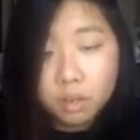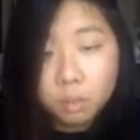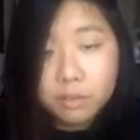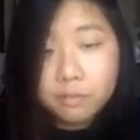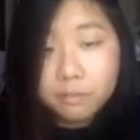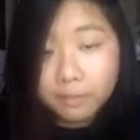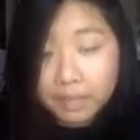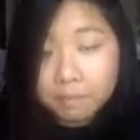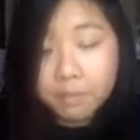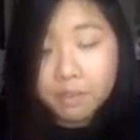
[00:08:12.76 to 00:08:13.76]
we
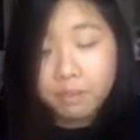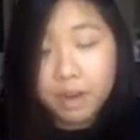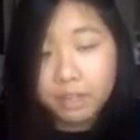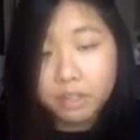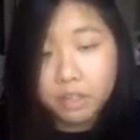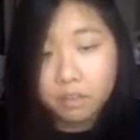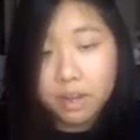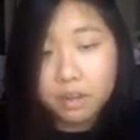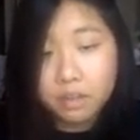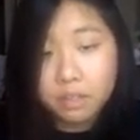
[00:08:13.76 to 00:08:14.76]
flip the fraction
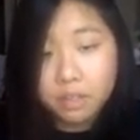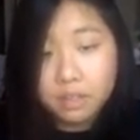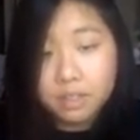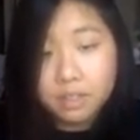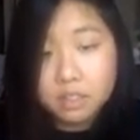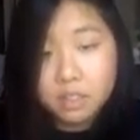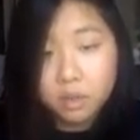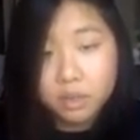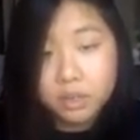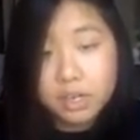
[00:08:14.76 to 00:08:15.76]
around. So
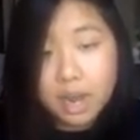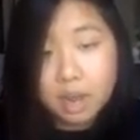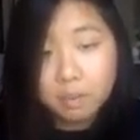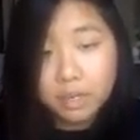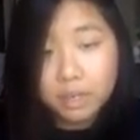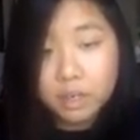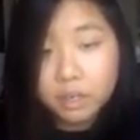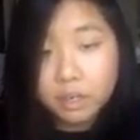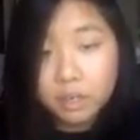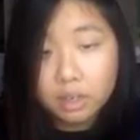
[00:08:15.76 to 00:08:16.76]
the
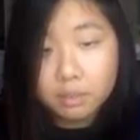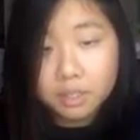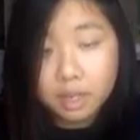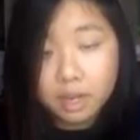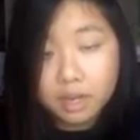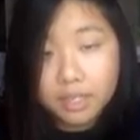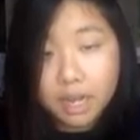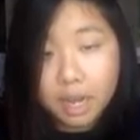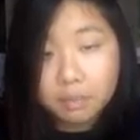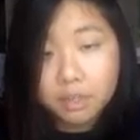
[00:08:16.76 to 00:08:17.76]
denominator comes on
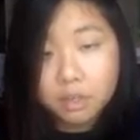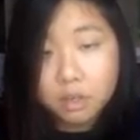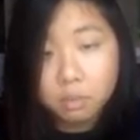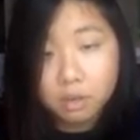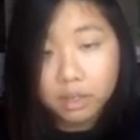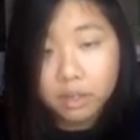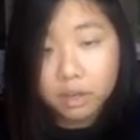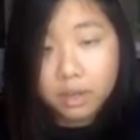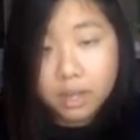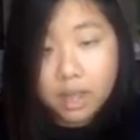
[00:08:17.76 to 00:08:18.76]
top to the
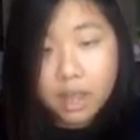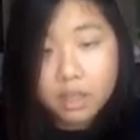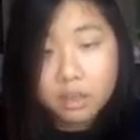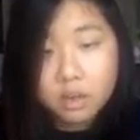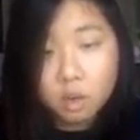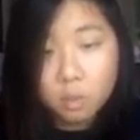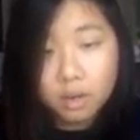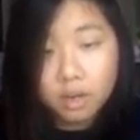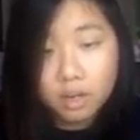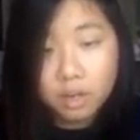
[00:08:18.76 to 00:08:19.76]
numerator, and the
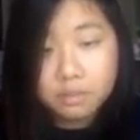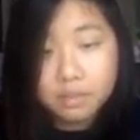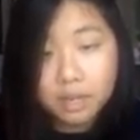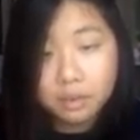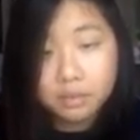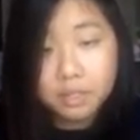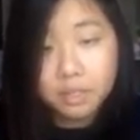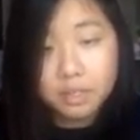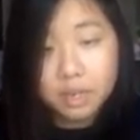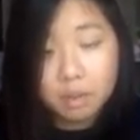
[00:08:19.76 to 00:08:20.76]
numerator comes down to the
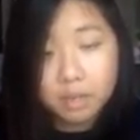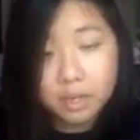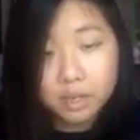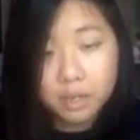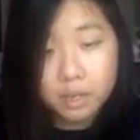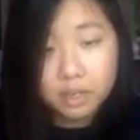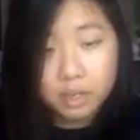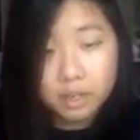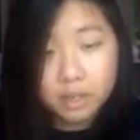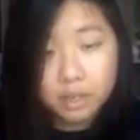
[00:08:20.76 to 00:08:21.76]
denominator.
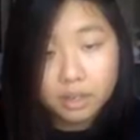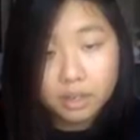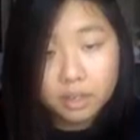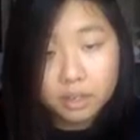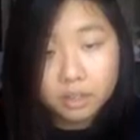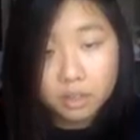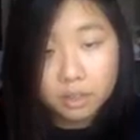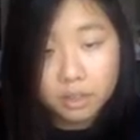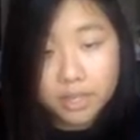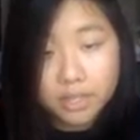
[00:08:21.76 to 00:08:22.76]
So
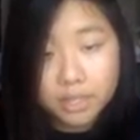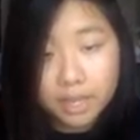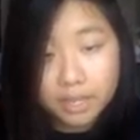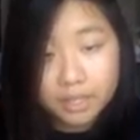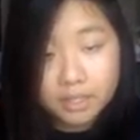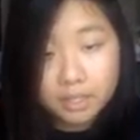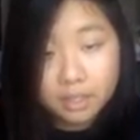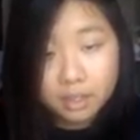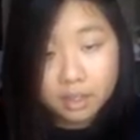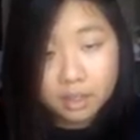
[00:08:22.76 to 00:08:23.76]
in this case,
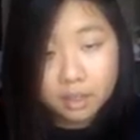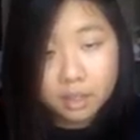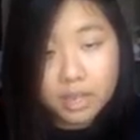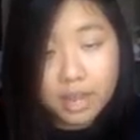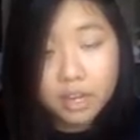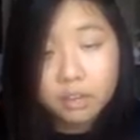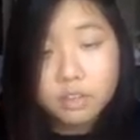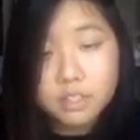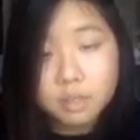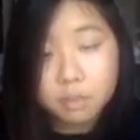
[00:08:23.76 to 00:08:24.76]
the negative
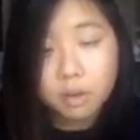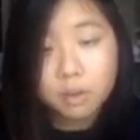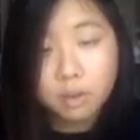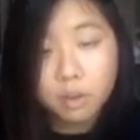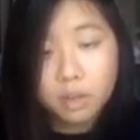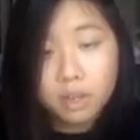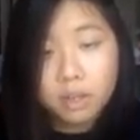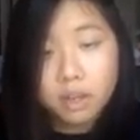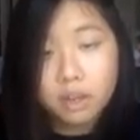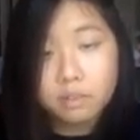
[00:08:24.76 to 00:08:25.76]
reciprocal
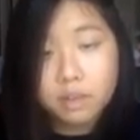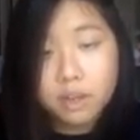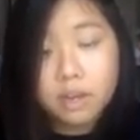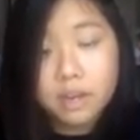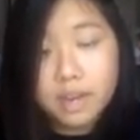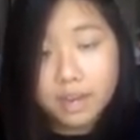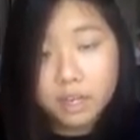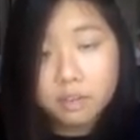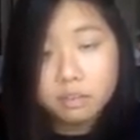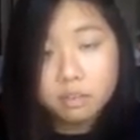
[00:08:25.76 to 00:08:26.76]
of
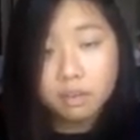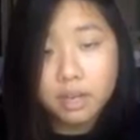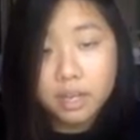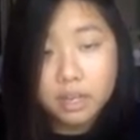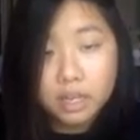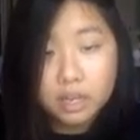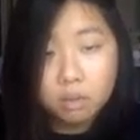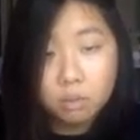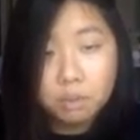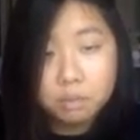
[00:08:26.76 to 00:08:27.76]
negative 3
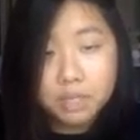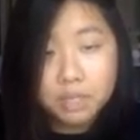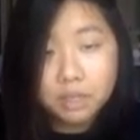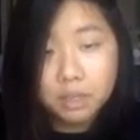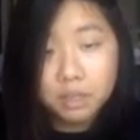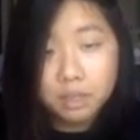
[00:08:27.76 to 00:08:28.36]
would be